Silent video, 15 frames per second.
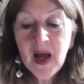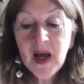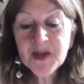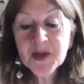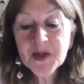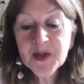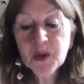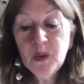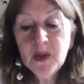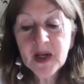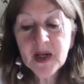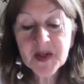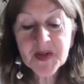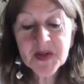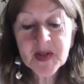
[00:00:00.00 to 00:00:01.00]
a school
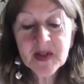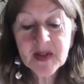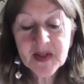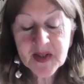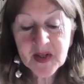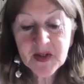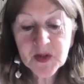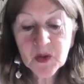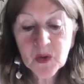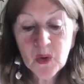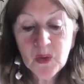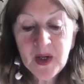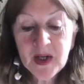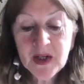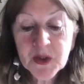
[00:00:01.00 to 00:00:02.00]
that has since
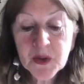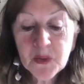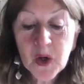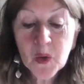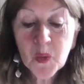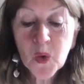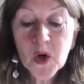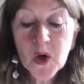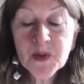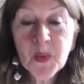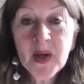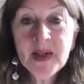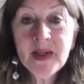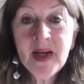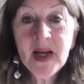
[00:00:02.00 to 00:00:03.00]
grown into a
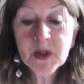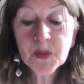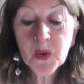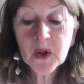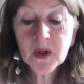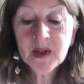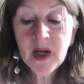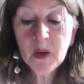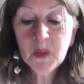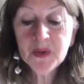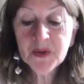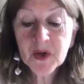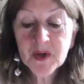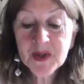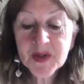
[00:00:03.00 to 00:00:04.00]
worldwide network now with
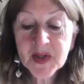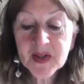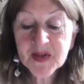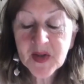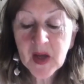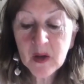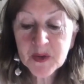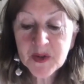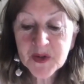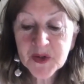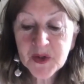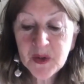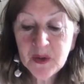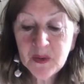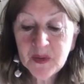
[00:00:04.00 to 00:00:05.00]
36,000
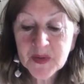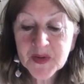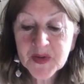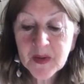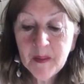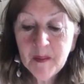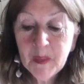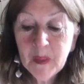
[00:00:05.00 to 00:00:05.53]
students.